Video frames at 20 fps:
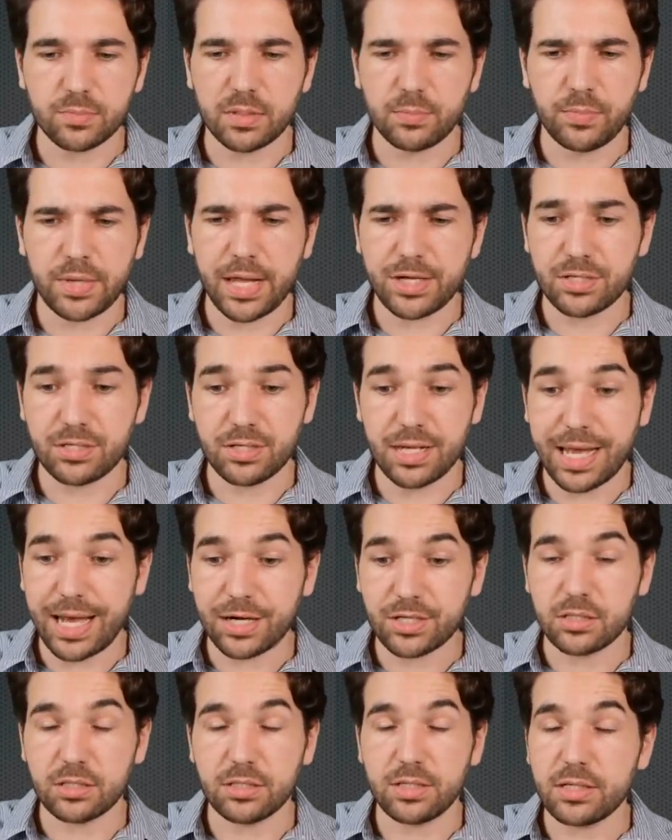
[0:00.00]
but Manchin
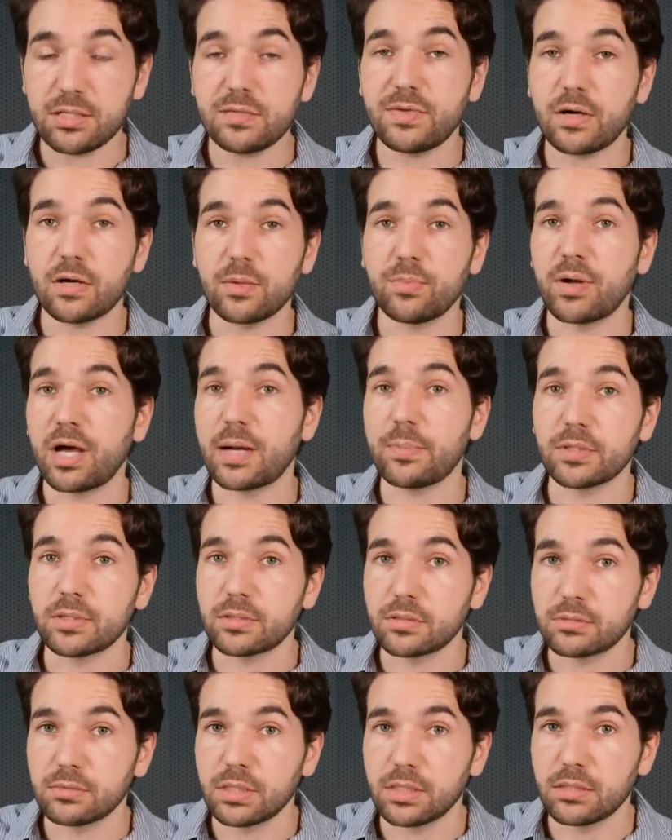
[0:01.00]
actually is very
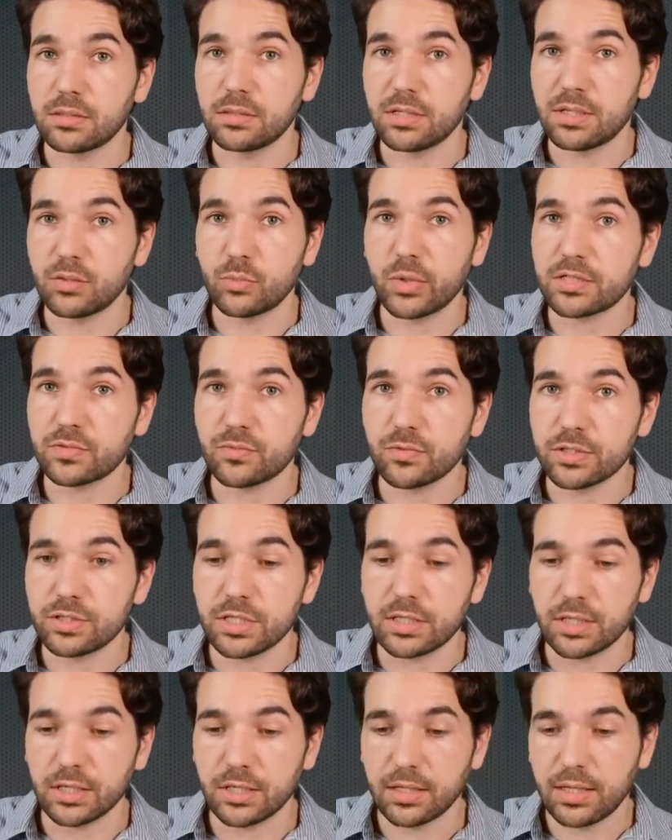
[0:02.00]
popular in West
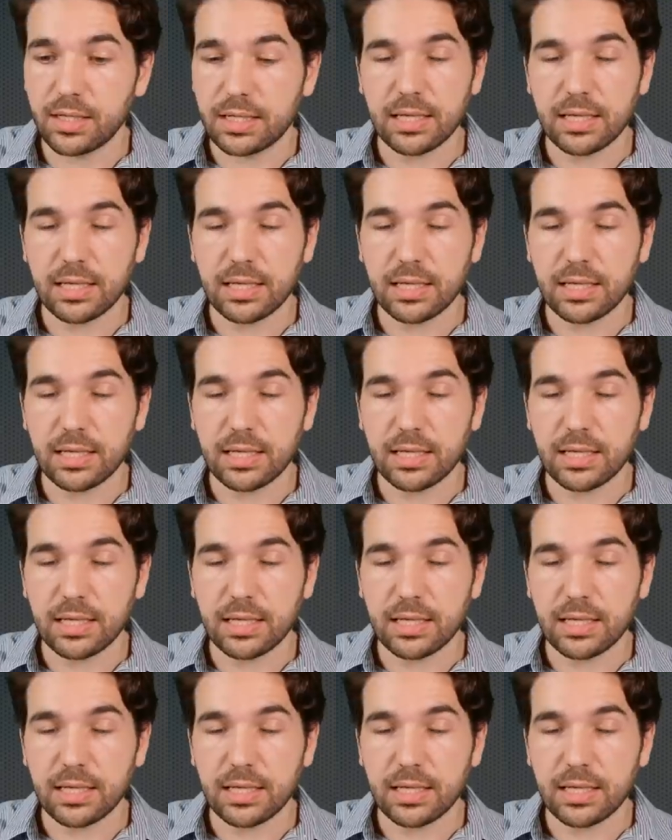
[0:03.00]
Virginia.